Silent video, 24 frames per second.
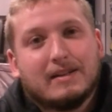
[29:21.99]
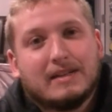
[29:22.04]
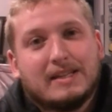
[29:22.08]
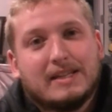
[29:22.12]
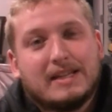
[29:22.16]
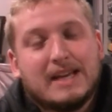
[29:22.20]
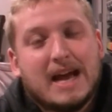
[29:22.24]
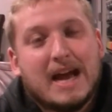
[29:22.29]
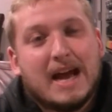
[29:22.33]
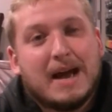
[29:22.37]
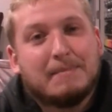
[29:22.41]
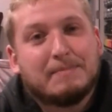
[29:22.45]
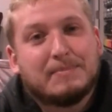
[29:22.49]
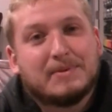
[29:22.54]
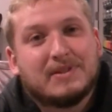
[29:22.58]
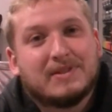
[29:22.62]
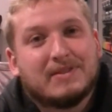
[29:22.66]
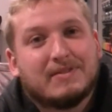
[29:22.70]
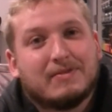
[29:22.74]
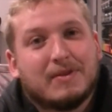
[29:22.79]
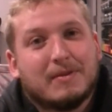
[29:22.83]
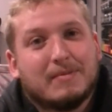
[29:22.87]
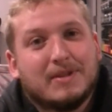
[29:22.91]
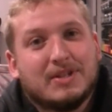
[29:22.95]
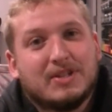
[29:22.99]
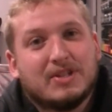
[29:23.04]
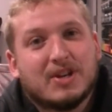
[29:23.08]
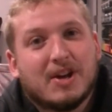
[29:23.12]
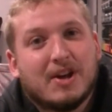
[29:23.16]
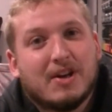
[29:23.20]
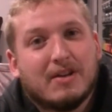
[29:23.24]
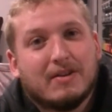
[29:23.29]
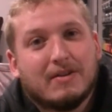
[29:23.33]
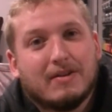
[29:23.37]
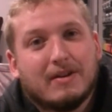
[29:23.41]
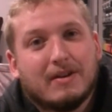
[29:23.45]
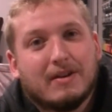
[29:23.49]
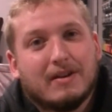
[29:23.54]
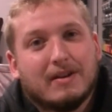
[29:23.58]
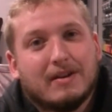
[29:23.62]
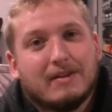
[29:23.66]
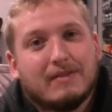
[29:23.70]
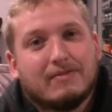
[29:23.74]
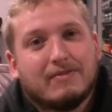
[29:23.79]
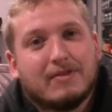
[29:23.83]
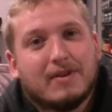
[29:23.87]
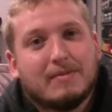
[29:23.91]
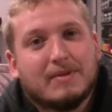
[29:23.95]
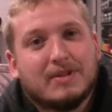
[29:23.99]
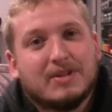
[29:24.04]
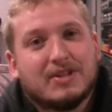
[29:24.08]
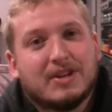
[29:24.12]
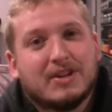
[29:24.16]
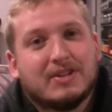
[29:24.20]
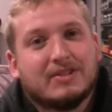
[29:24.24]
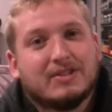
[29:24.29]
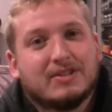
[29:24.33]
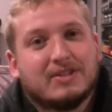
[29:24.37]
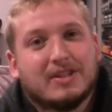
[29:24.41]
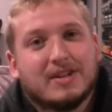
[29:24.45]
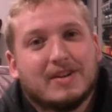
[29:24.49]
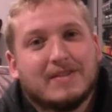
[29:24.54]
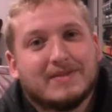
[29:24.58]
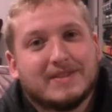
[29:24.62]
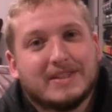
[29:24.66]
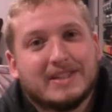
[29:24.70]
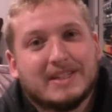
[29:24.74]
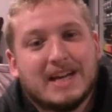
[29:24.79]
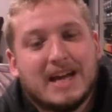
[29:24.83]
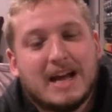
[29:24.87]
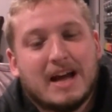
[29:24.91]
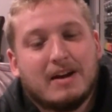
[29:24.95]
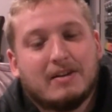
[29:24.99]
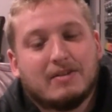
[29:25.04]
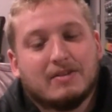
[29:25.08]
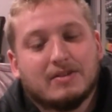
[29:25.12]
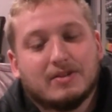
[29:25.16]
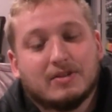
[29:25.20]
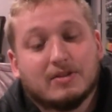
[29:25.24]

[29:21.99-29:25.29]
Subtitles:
gaps from each other in terms of talent.